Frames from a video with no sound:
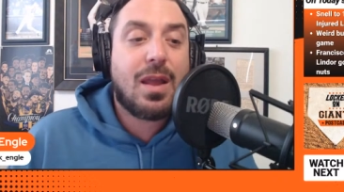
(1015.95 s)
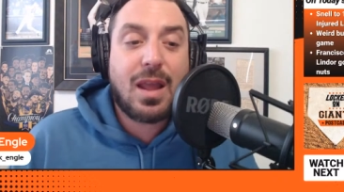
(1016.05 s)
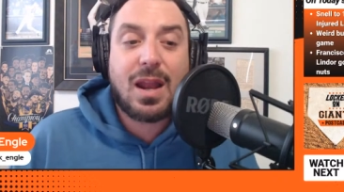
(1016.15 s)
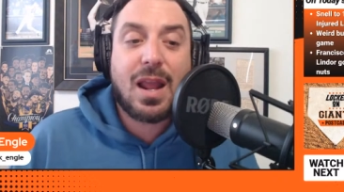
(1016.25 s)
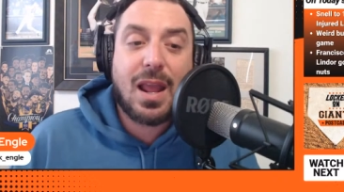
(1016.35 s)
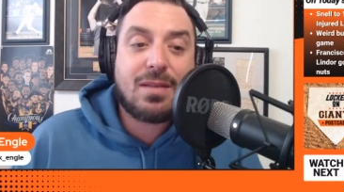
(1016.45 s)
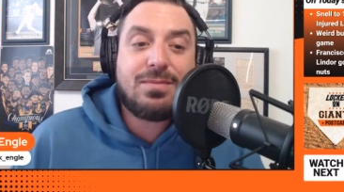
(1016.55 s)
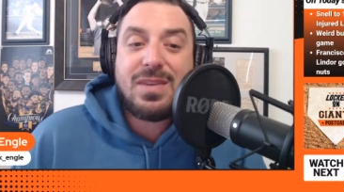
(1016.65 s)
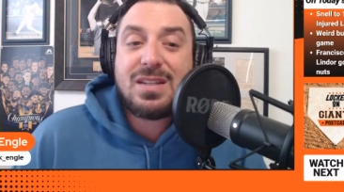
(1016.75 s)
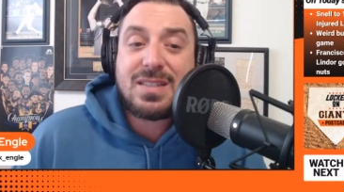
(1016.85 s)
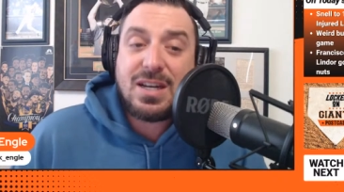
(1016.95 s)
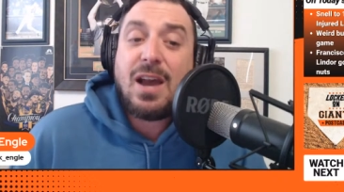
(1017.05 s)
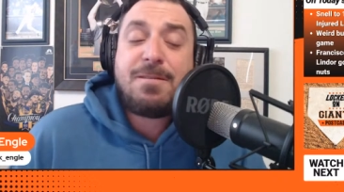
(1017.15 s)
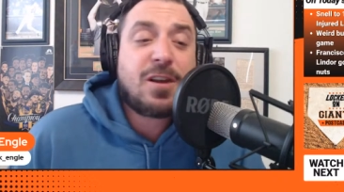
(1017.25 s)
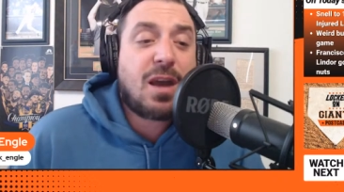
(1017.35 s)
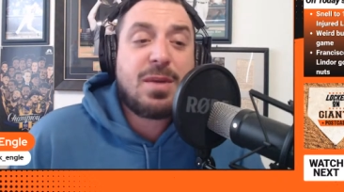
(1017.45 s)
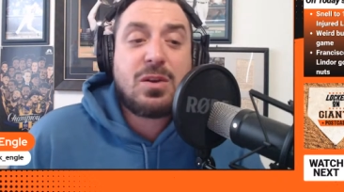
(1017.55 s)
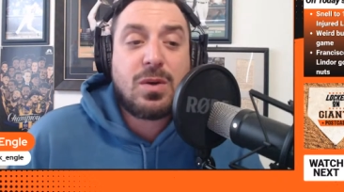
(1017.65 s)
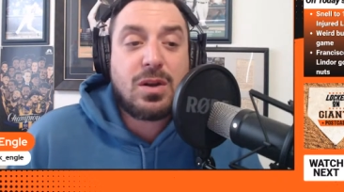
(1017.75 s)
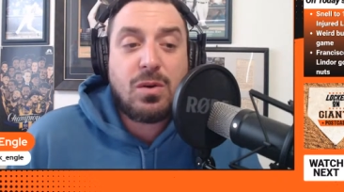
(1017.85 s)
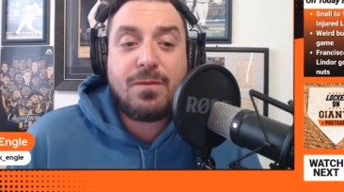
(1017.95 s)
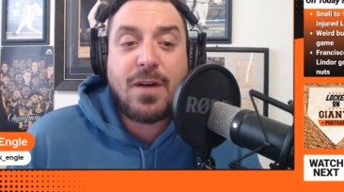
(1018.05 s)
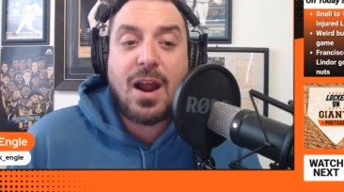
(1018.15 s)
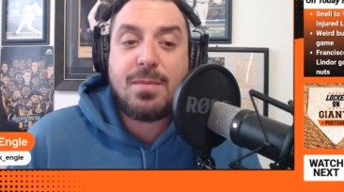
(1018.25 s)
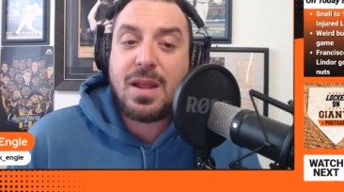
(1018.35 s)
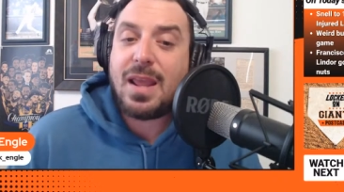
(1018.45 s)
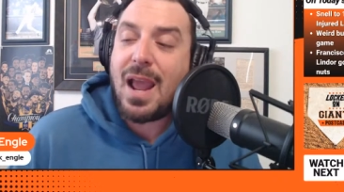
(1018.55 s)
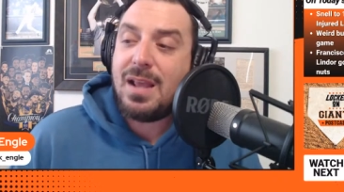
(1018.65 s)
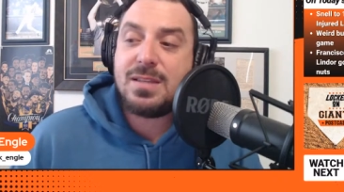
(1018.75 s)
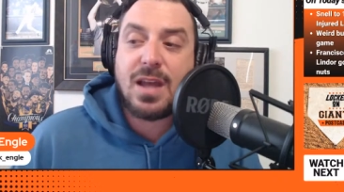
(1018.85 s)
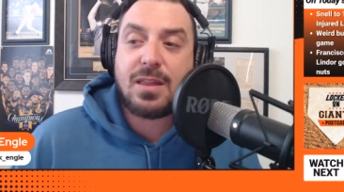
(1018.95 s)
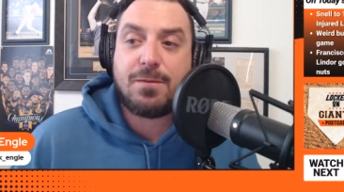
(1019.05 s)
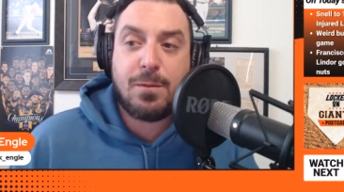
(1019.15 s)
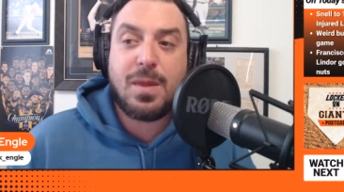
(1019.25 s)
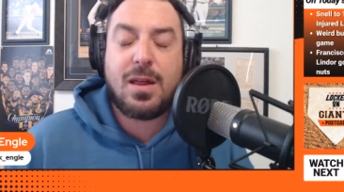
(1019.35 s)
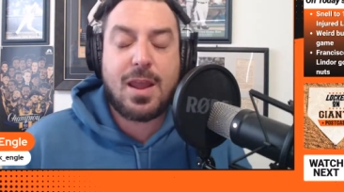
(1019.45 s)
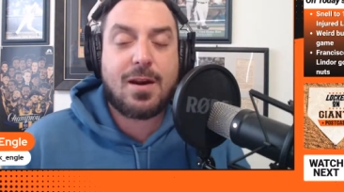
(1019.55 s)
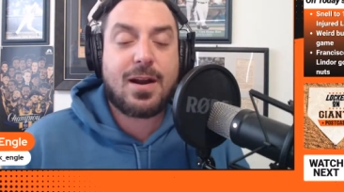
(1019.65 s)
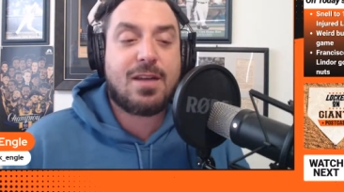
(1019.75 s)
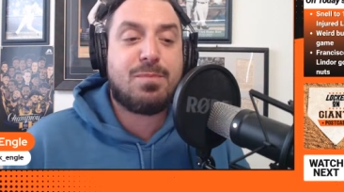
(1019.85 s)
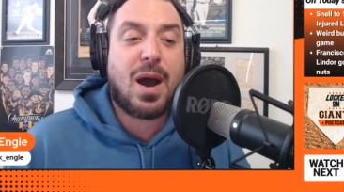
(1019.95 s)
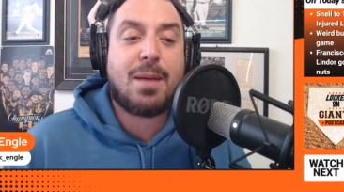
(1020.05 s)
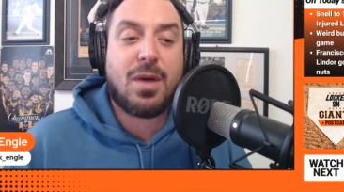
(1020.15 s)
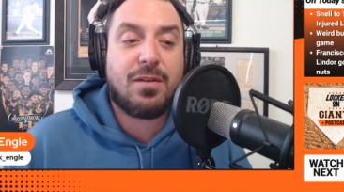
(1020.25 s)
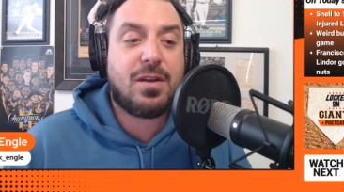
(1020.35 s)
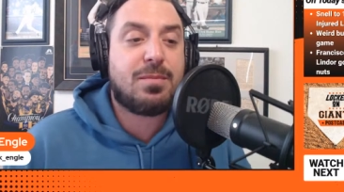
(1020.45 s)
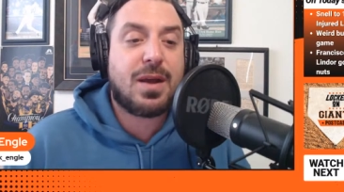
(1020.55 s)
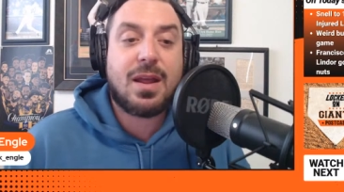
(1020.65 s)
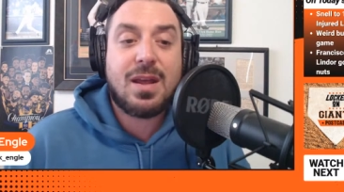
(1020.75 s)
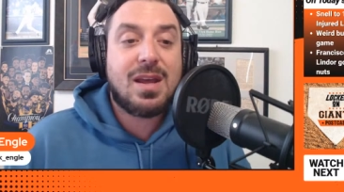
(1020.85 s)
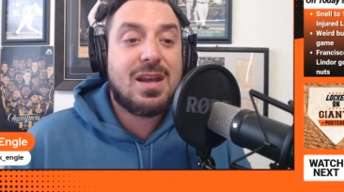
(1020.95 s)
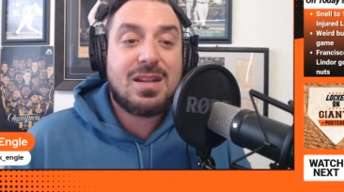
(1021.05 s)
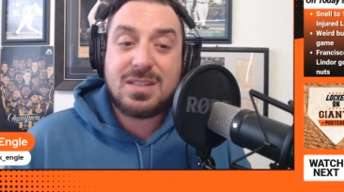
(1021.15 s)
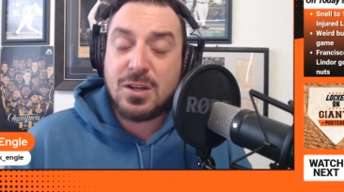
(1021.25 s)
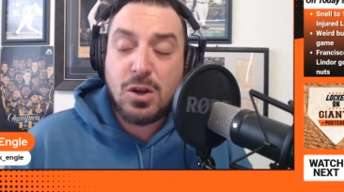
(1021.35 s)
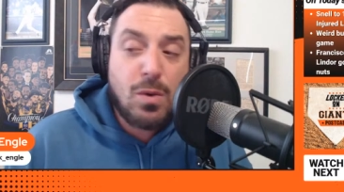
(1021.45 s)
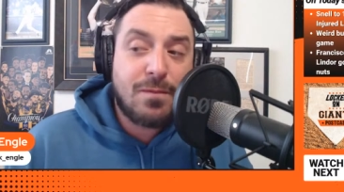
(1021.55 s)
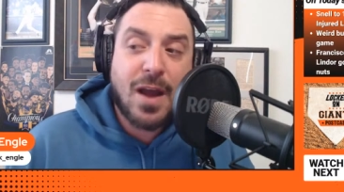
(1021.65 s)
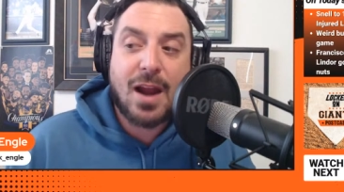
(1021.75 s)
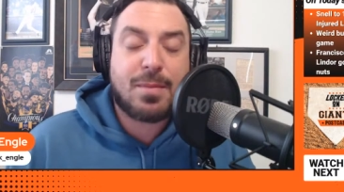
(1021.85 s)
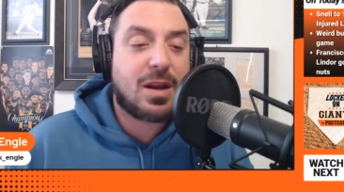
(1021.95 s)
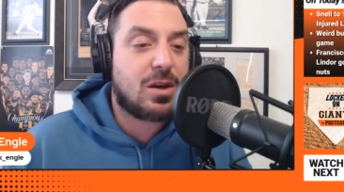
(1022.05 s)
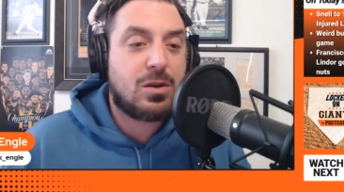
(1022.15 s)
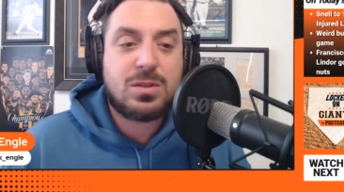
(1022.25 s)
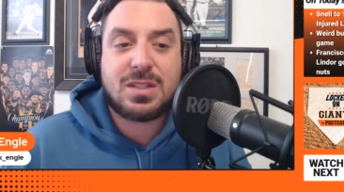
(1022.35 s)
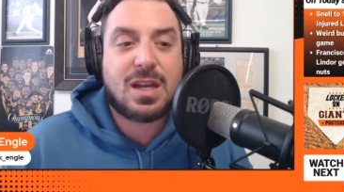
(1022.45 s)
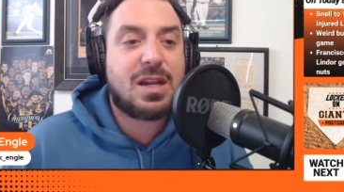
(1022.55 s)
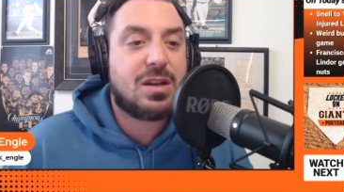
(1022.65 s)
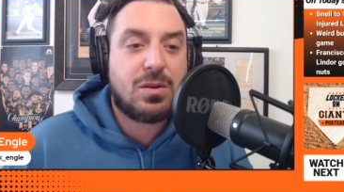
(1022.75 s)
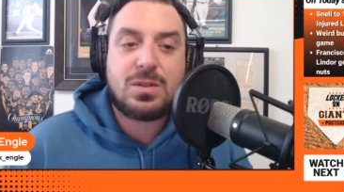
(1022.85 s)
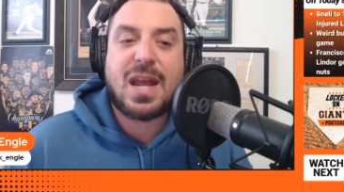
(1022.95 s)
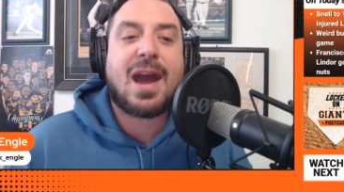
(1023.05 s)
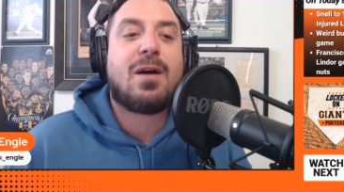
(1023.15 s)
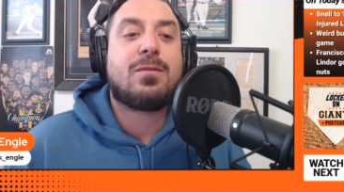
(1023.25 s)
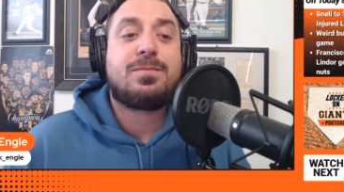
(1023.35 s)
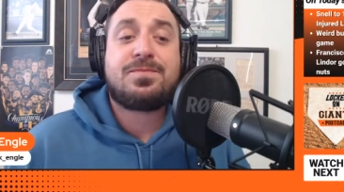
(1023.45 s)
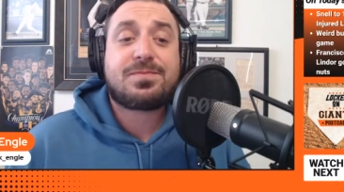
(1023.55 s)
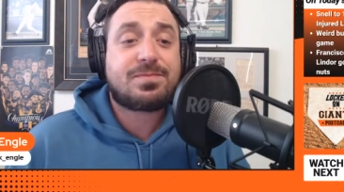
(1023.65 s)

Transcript: And it's tough to come into a new environment. Yeah, he's got the familiarity of Bob Melvin, but it's a new environment, new city, new town.